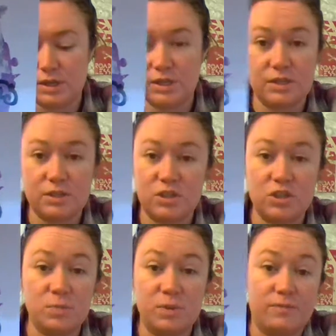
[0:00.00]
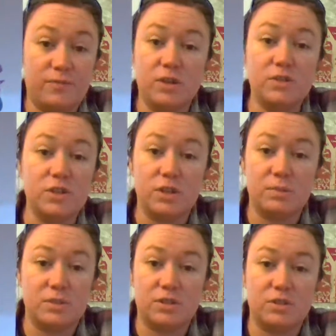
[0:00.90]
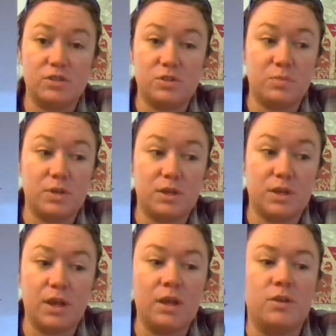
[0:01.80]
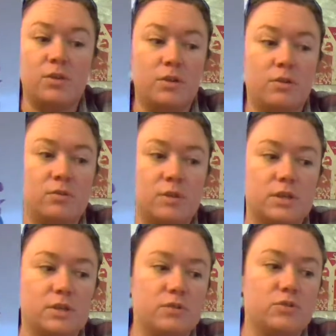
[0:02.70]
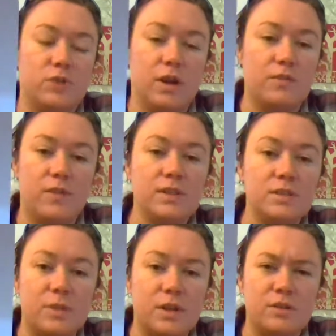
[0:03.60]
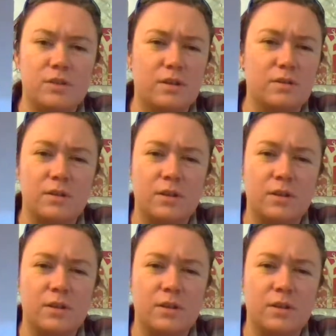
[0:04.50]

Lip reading: I said, this can just be friendships. This can just be, hey, like you're trying to find somebody and you're like,